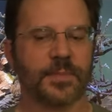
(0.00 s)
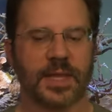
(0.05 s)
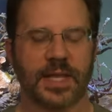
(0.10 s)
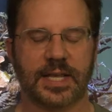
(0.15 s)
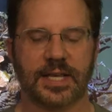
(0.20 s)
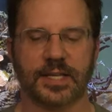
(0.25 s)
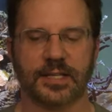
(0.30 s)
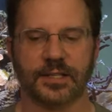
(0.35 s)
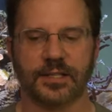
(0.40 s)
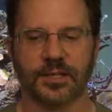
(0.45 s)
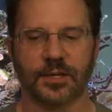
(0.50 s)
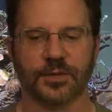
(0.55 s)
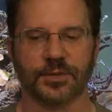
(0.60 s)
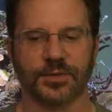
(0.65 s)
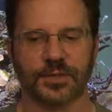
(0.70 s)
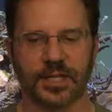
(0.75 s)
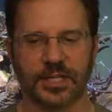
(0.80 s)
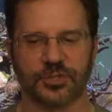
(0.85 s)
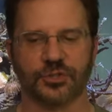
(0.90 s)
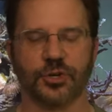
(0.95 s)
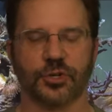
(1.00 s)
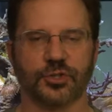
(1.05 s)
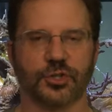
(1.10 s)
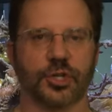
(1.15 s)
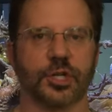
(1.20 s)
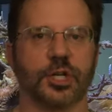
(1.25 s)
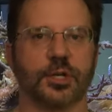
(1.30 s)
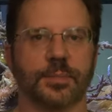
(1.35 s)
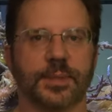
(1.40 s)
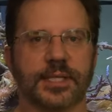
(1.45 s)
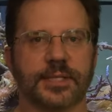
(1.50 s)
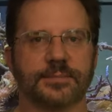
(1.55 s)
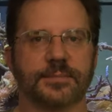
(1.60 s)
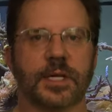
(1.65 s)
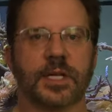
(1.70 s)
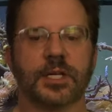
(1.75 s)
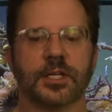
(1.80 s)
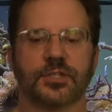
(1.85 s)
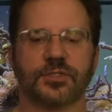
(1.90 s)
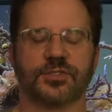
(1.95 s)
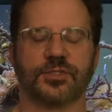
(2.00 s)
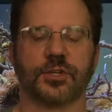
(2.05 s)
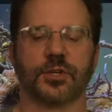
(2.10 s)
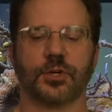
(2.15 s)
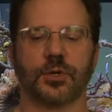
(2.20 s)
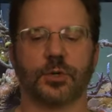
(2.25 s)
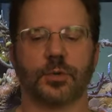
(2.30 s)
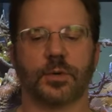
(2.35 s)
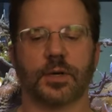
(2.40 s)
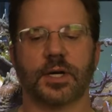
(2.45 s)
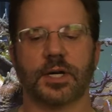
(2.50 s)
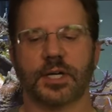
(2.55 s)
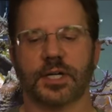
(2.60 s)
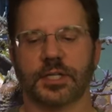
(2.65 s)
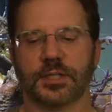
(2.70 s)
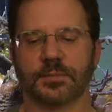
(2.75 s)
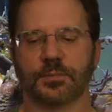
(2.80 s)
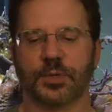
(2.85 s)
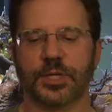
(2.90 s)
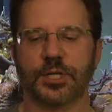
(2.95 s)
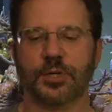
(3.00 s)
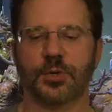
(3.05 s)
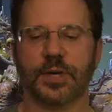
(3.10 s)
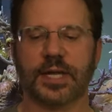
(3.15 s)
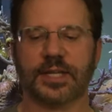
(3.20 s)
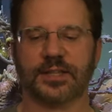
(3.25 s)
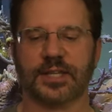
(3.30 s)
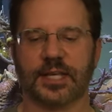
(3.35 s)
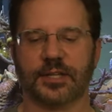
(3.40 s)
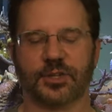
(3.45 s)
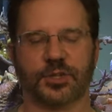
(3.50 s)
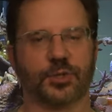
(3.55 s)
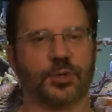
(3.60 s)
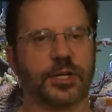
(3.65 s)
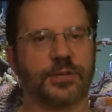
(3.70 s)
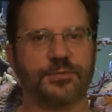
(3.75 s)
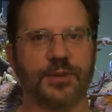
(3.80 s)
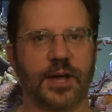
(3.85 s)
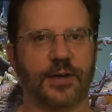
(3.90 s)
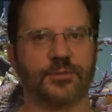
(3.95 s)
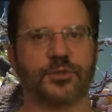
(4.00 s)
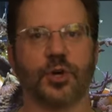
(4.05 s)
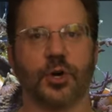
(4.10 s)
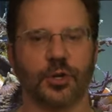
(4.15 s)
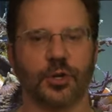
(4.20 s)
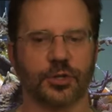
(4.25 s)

And, you know, they charge a little bit. So um, when you get that $35